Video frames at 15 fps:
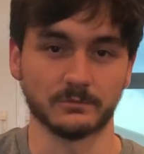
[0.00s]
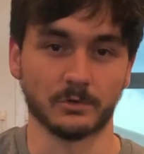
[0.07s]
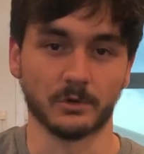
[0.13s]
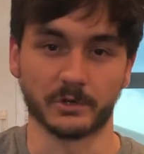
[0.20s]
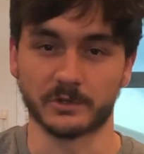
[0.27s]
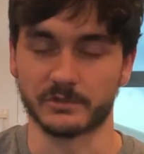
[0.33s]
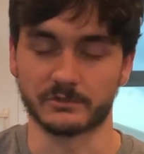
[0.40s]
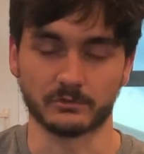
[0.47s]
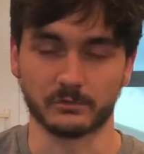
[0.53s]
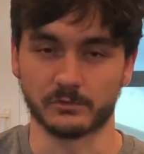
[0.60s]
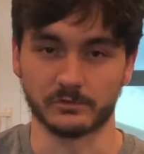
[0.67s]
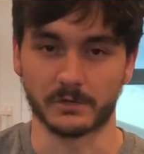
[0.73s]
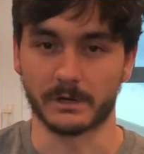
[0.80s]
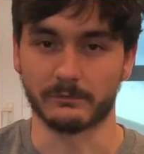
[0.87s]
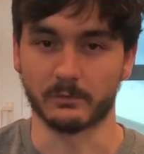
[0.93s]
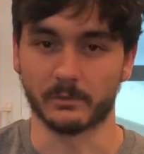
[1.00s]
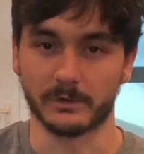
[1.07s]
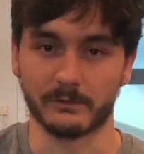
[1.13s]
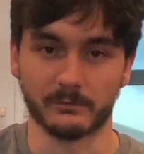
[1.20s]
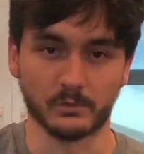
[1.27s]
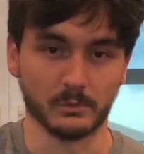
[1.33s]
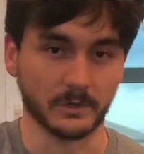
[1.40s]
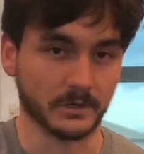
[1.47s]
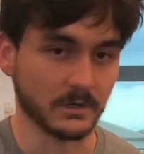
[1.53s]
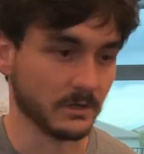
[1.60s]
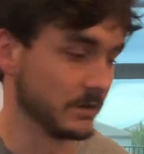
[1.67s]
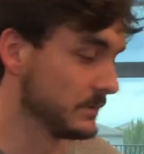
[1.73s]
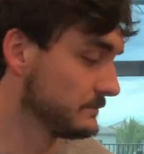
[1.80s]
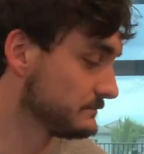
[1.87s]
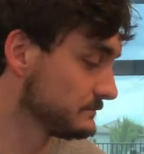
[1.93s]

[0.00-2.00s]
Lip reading: or control driver, whatever you want to call it.